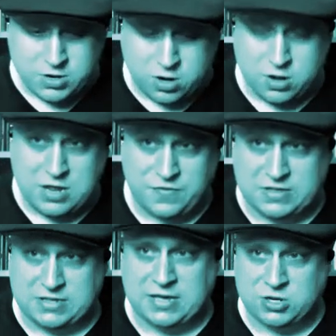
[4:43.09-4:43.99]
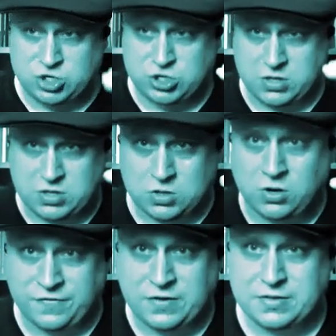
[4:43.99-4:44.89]
underneath the skin to the
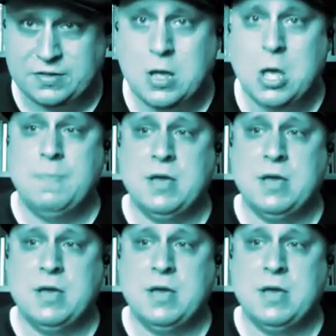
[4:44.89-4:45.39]
surface